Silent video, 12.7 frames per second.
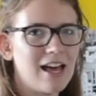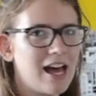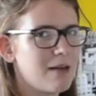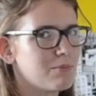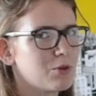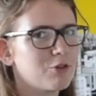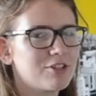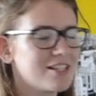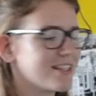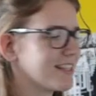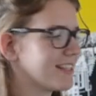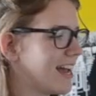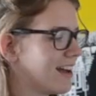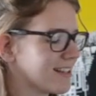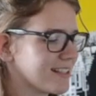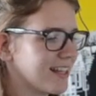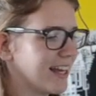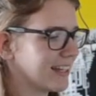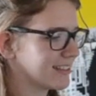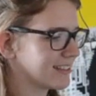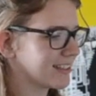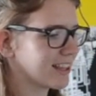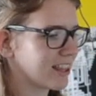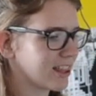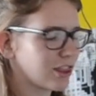I moved into this house like
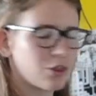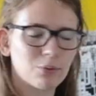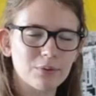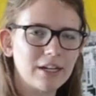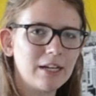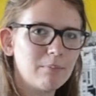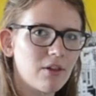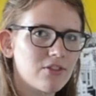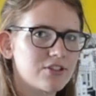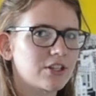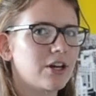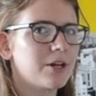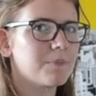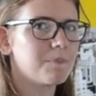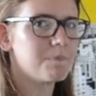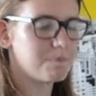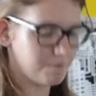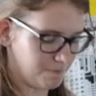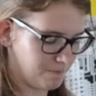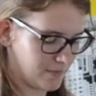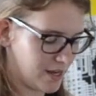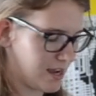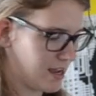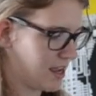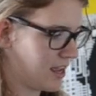3 months ago.
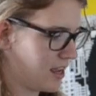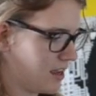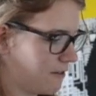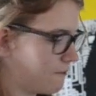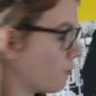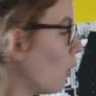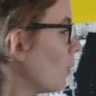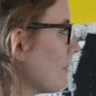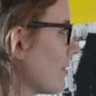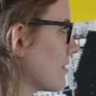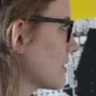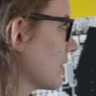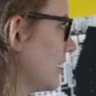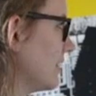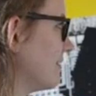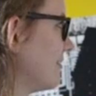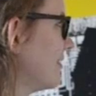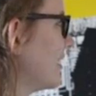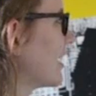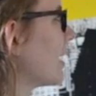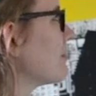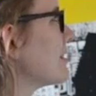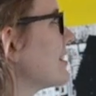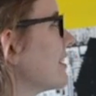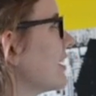4 months ago.
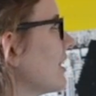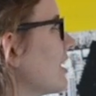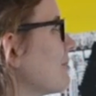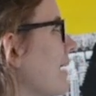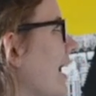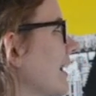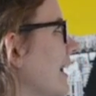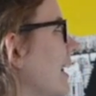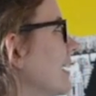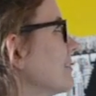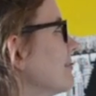I'm still unpacking.